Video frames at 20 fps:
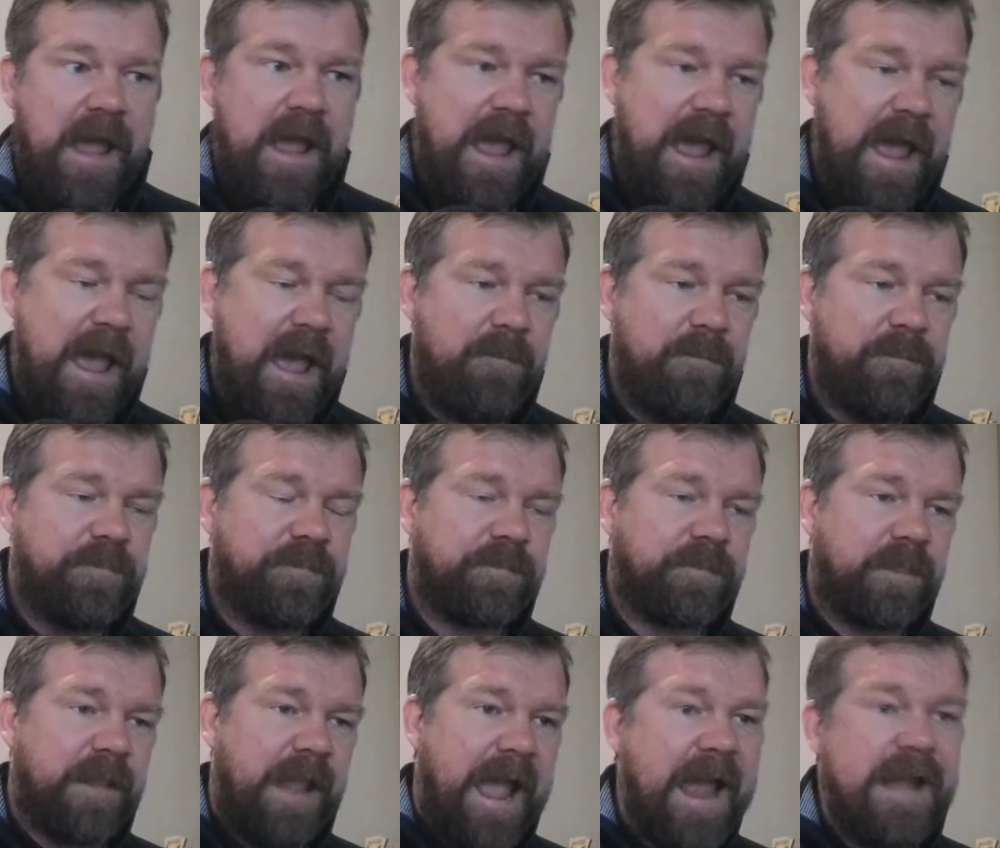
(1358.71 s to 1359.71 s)
um,
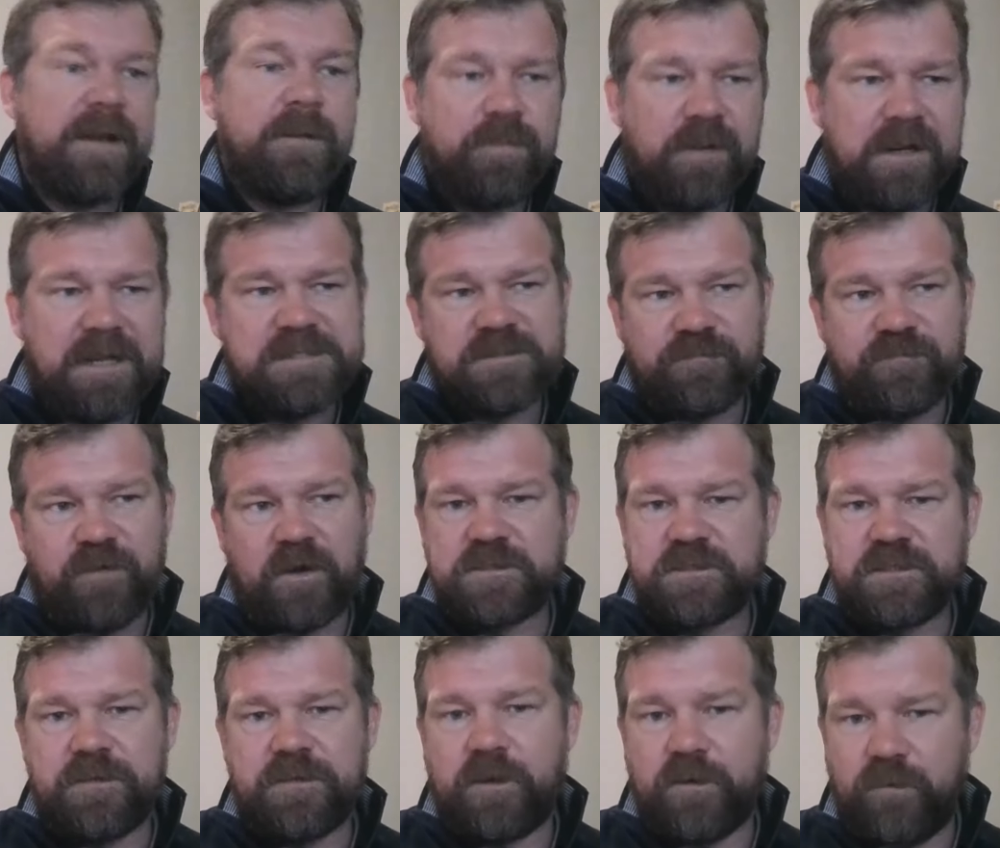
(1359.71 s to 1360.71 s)
and it plays a
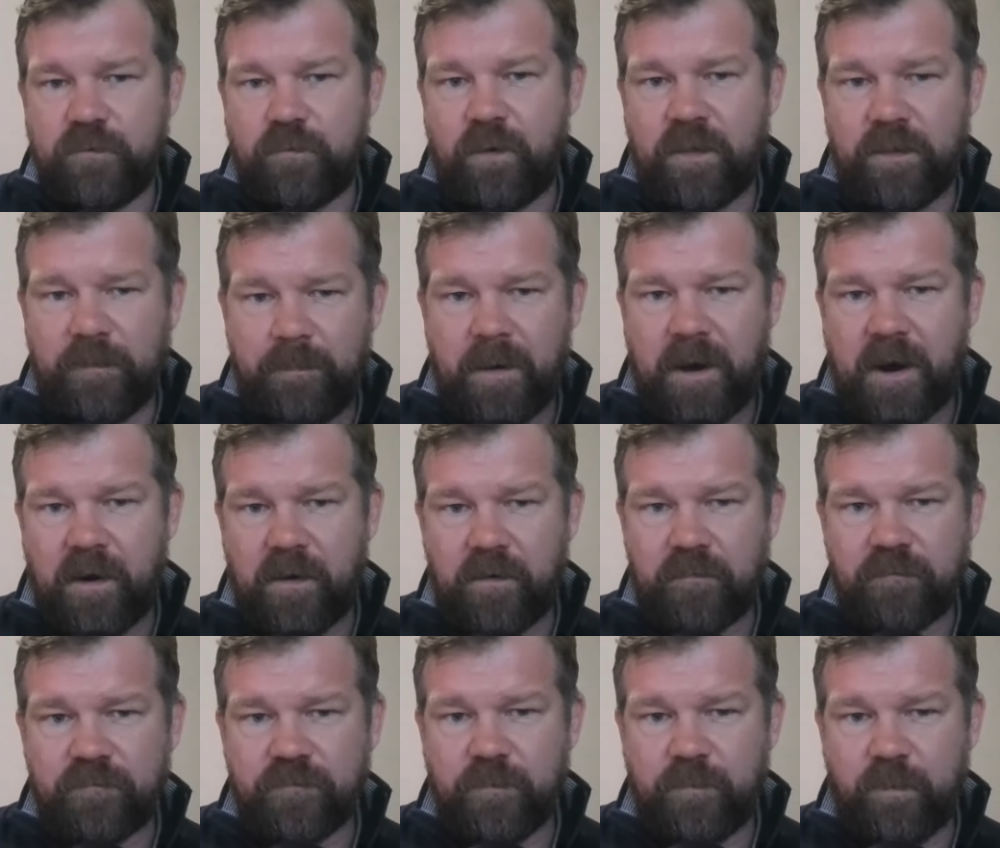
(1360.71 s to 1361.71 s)
function that no other part
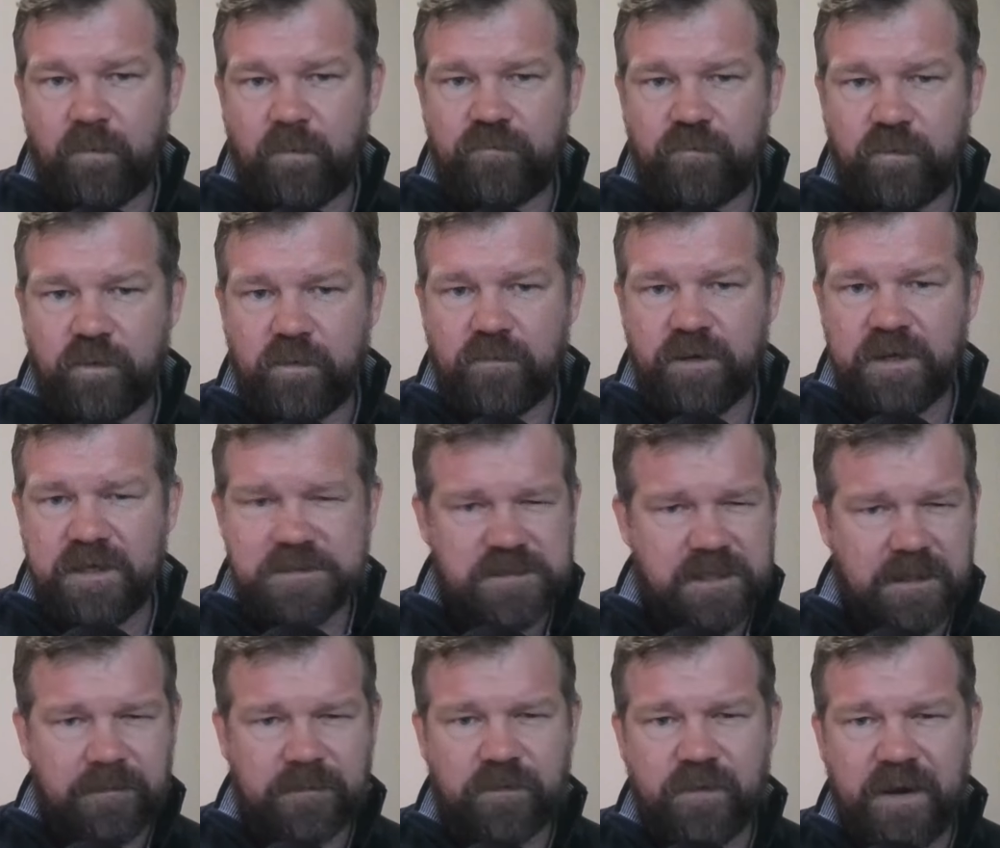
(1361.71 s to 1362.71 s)
of your portfolio does.
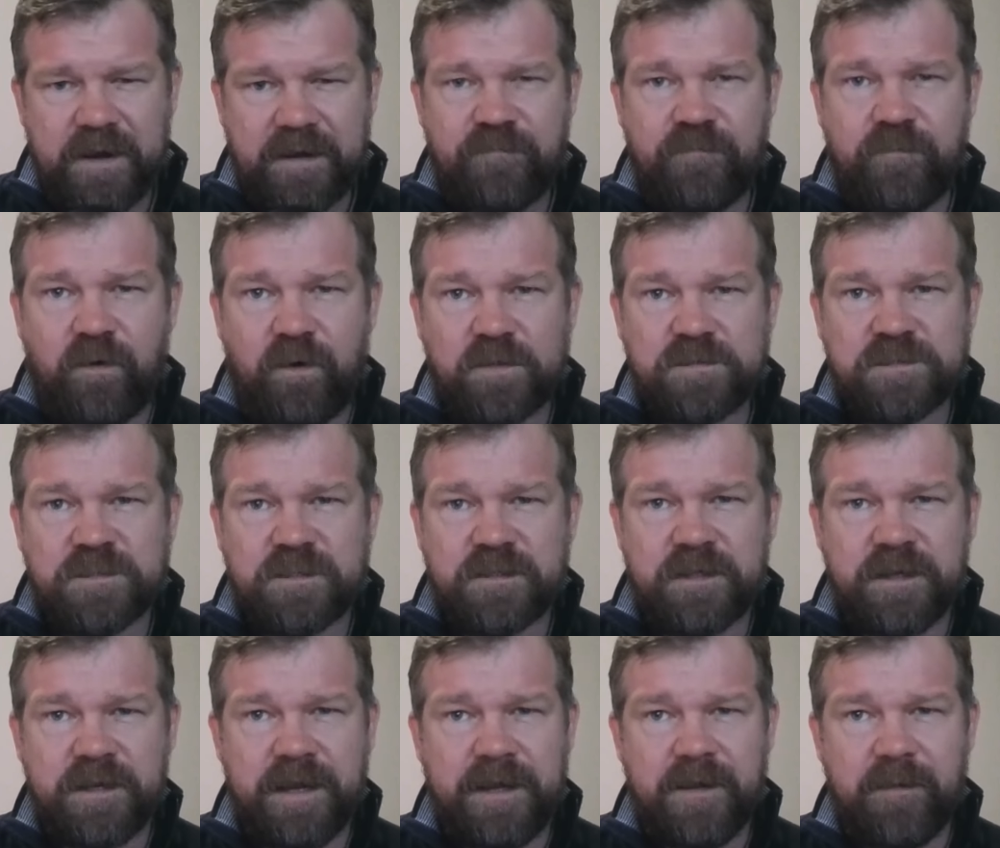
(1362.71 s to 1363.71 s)
Uh, Greg Foss, a
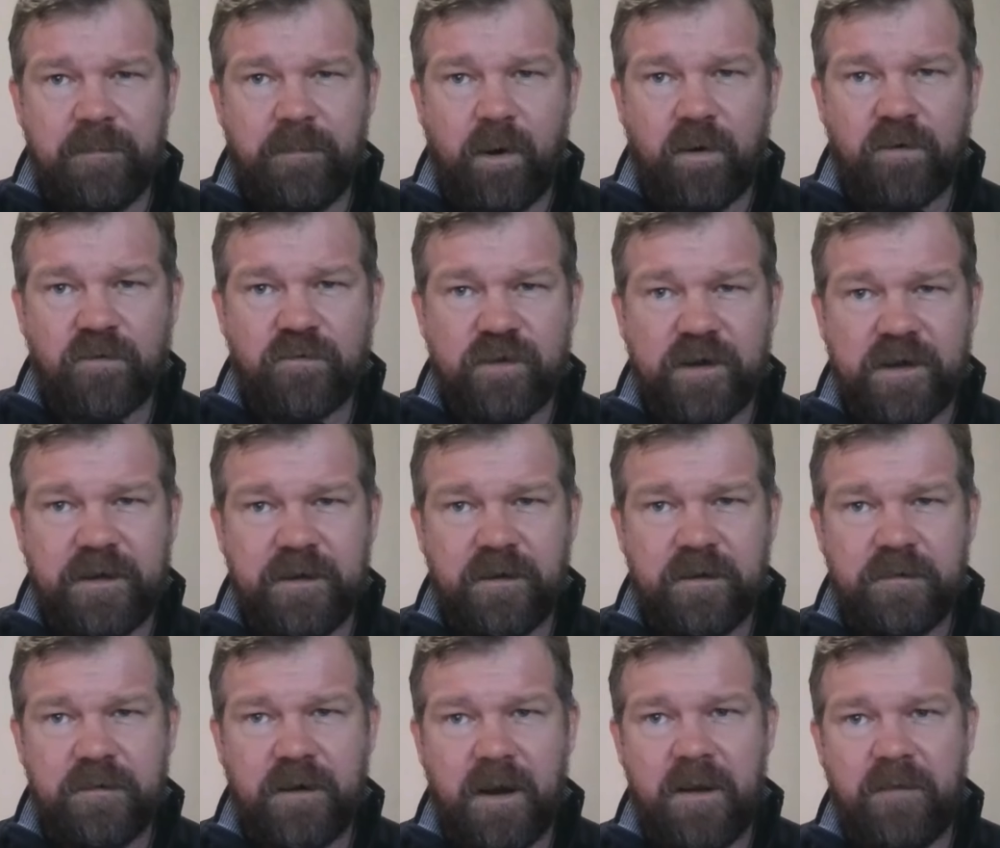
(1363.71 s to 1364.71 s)
Canadian bond
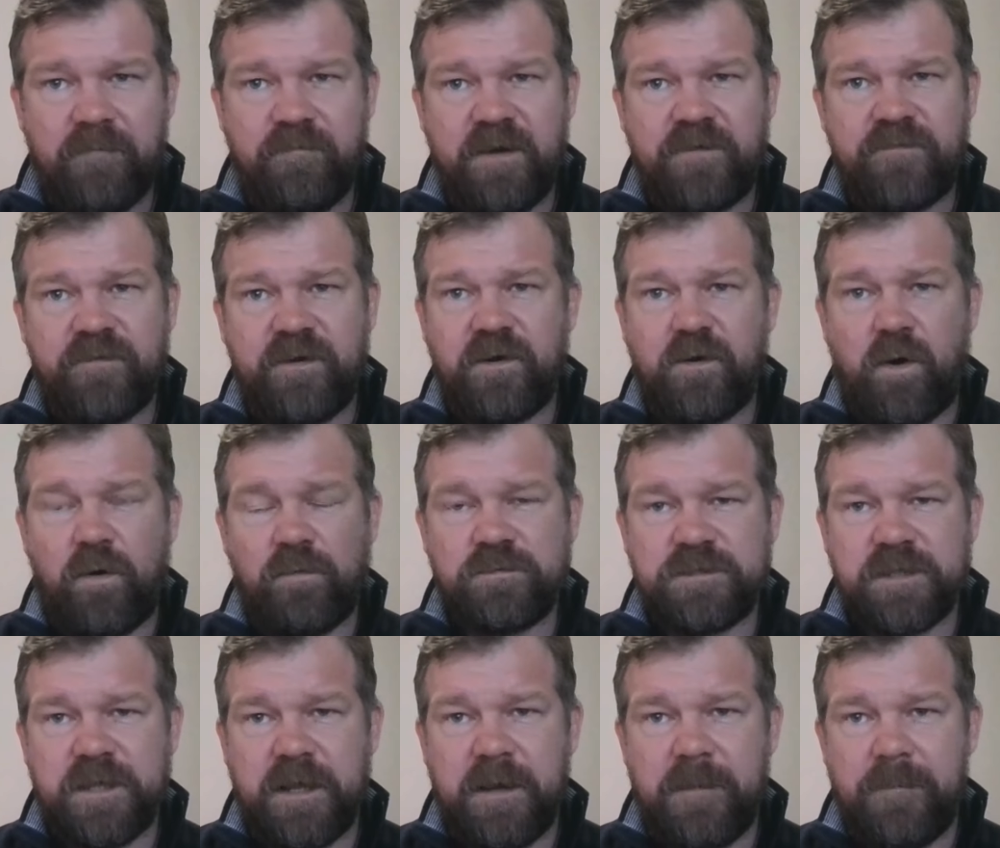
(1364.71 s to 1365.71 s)
trader, uh, veteran,
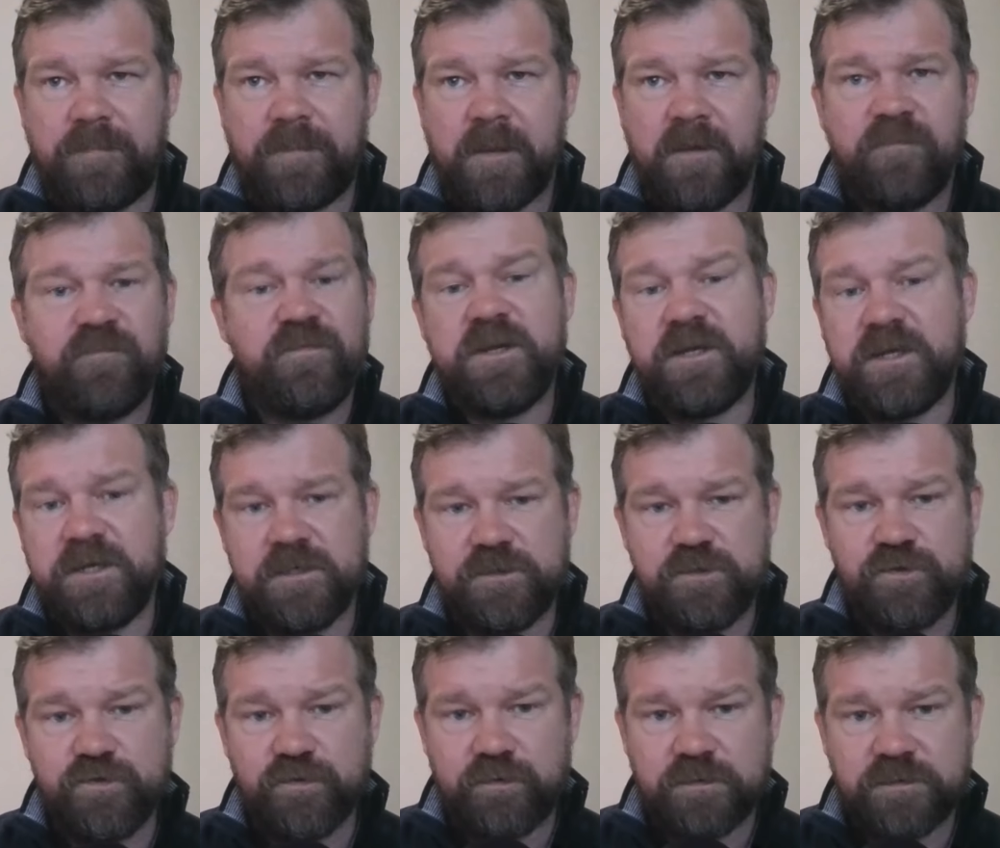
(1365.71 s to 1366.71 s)
calls it um, fiat
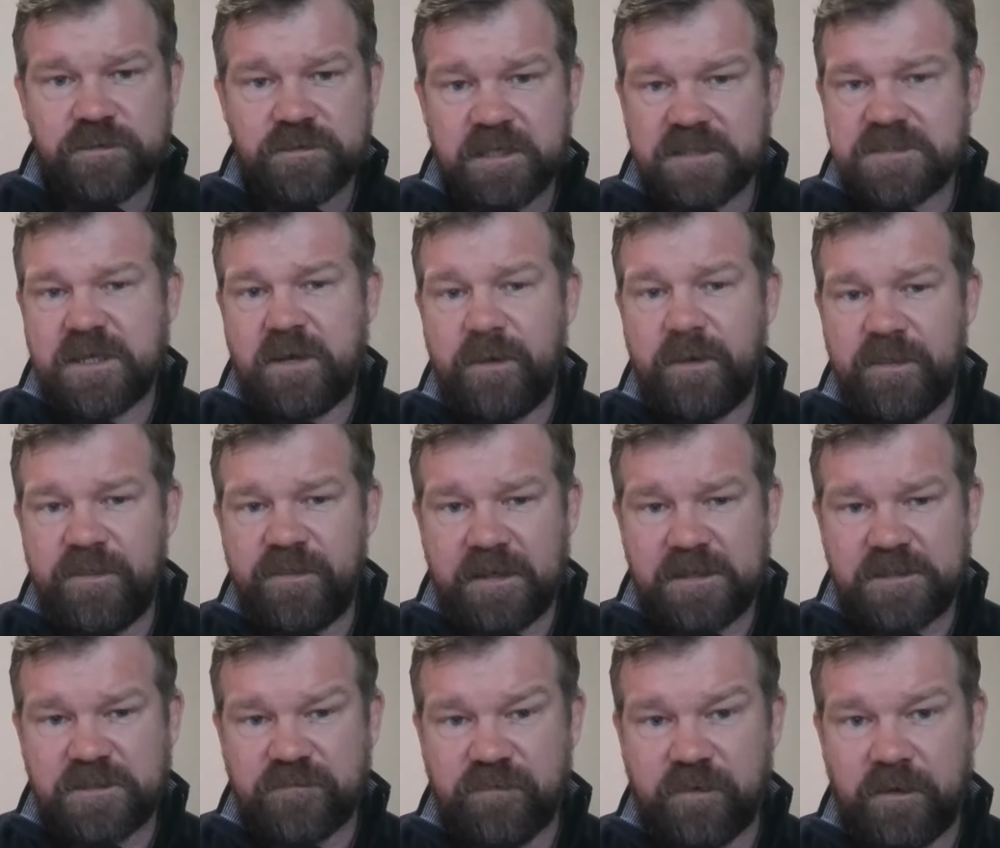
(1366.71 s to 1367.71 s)
insurance. That's how he
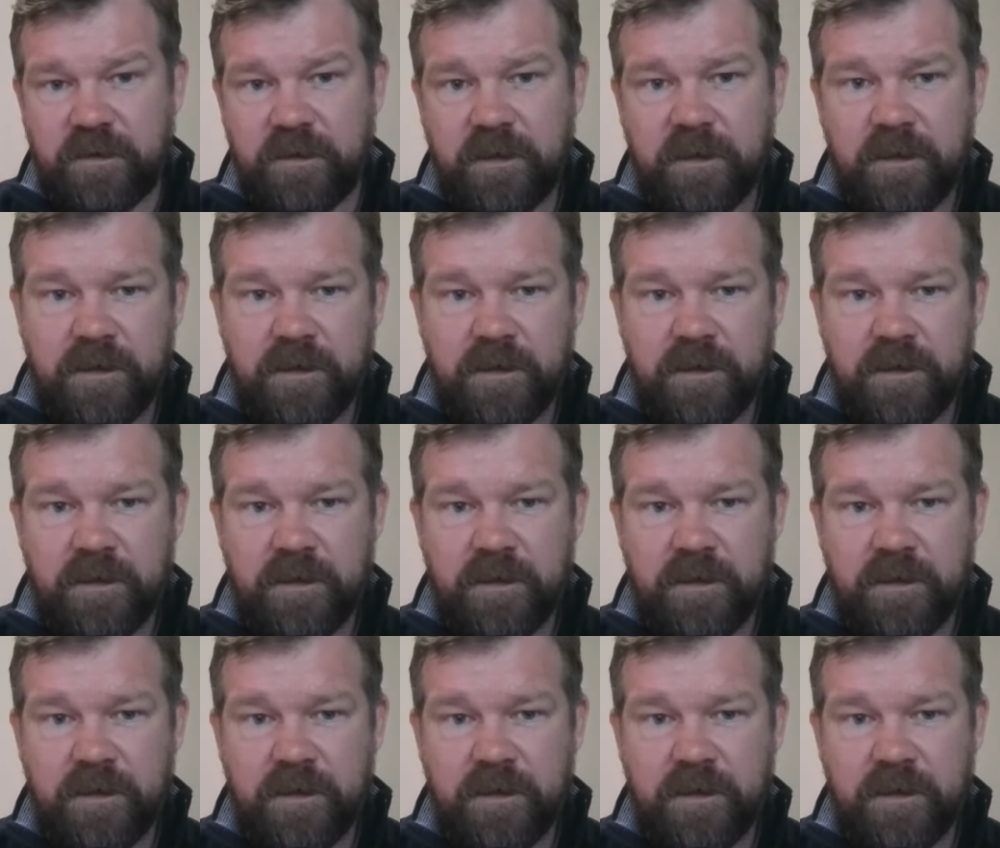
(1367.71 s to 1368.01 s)
thinks of it.